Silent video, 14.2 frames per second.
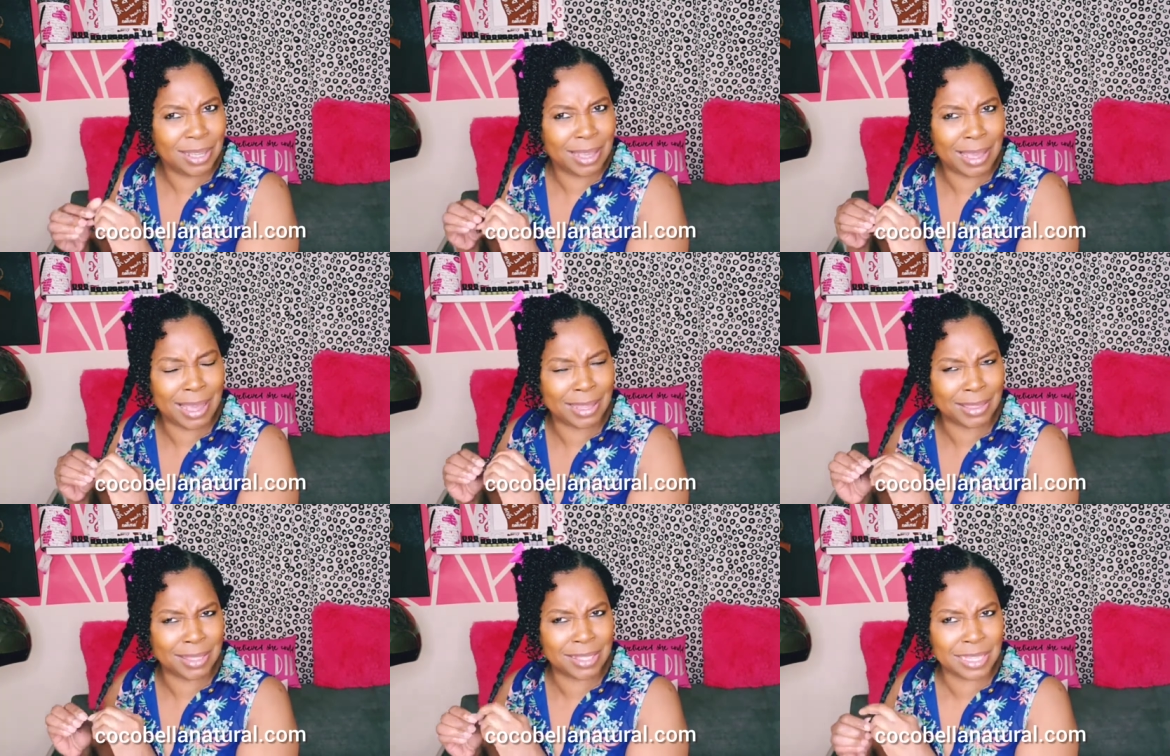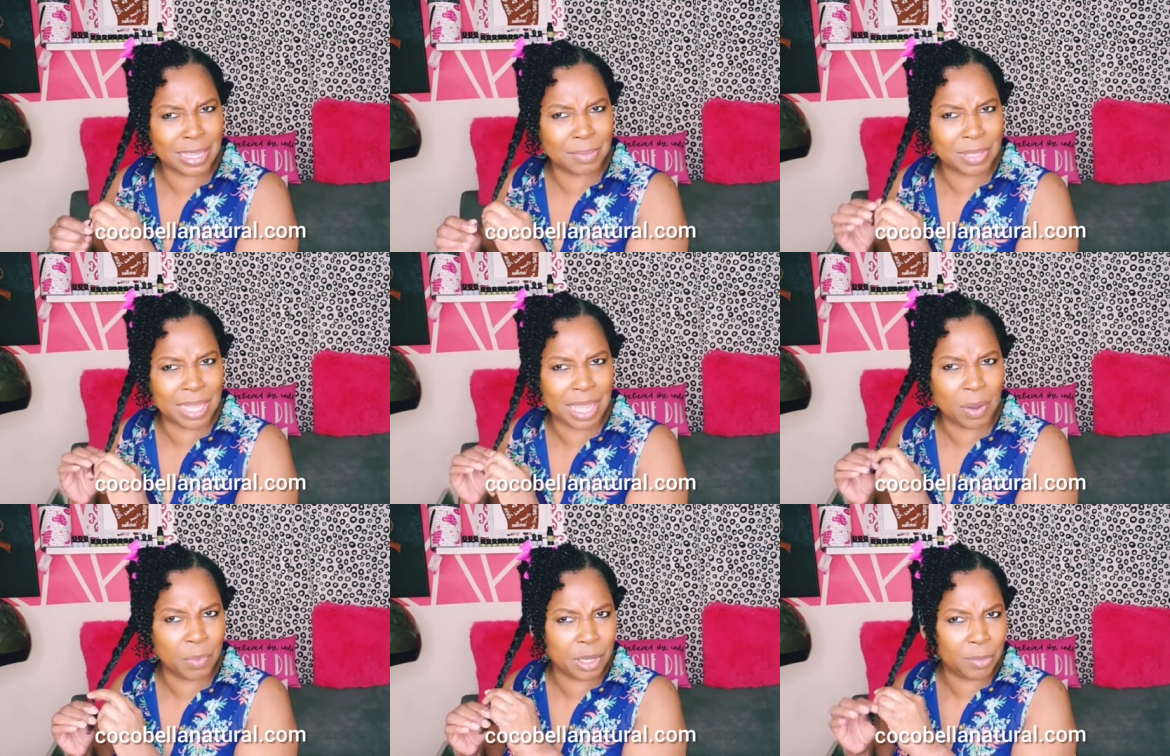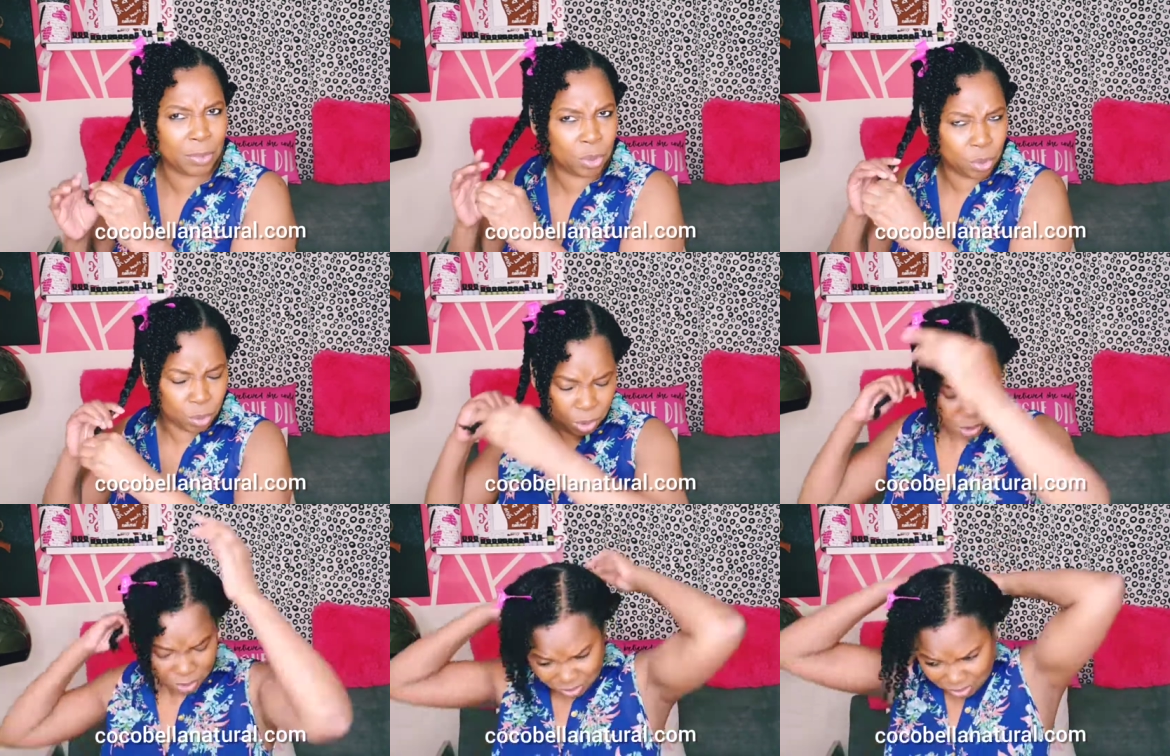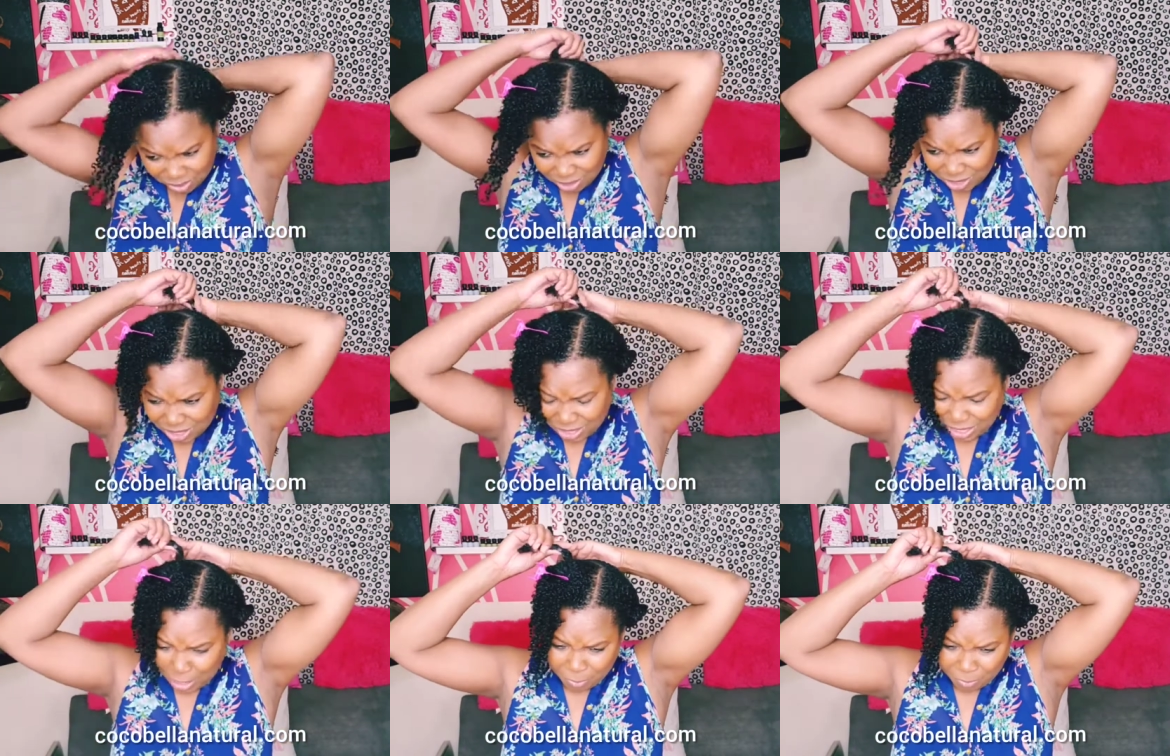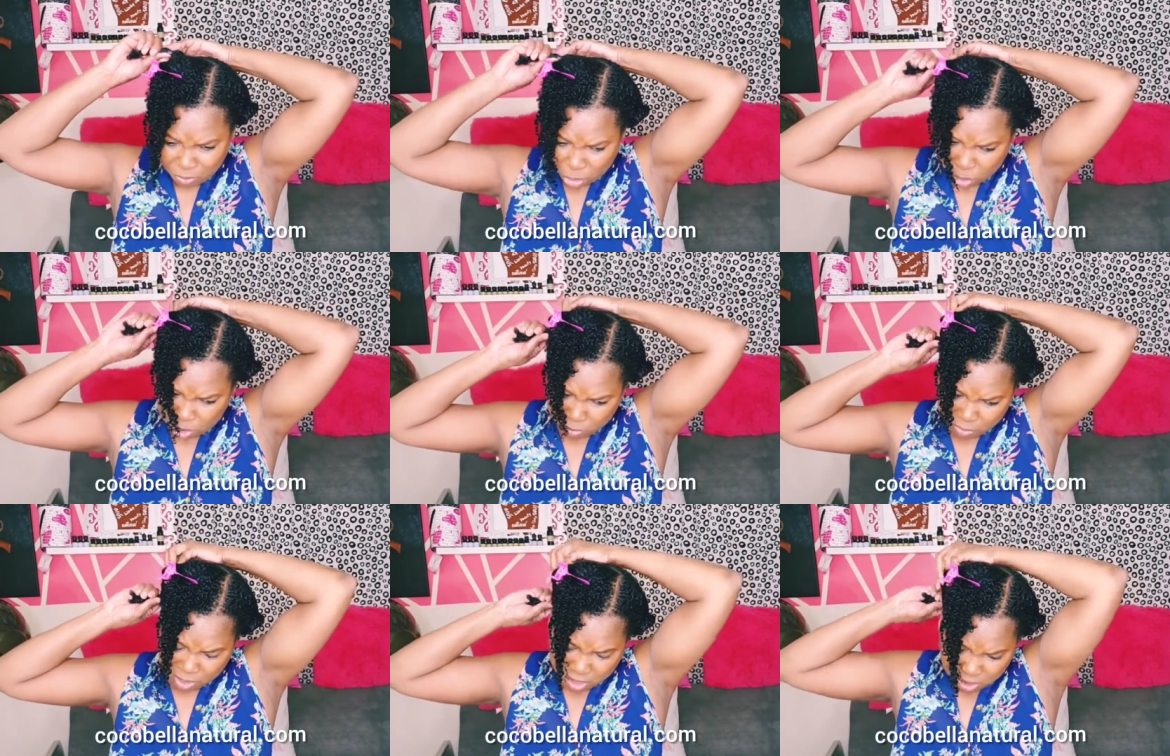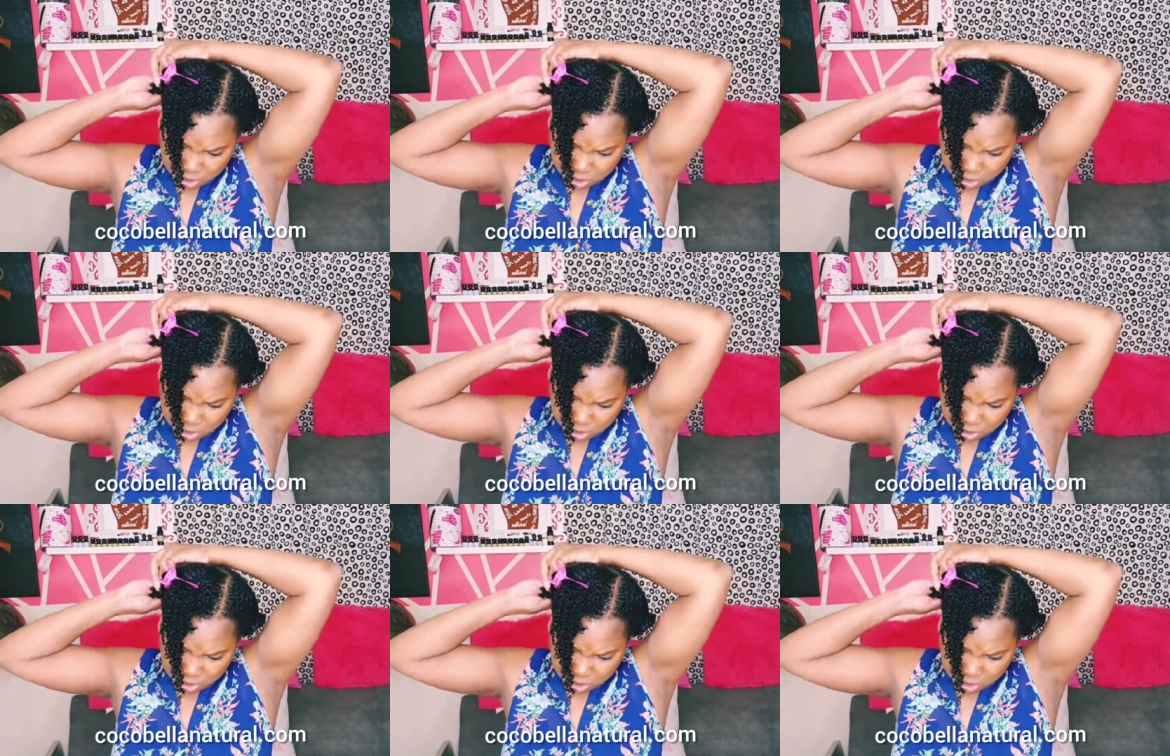at the same time when I'm doing any type of treatment.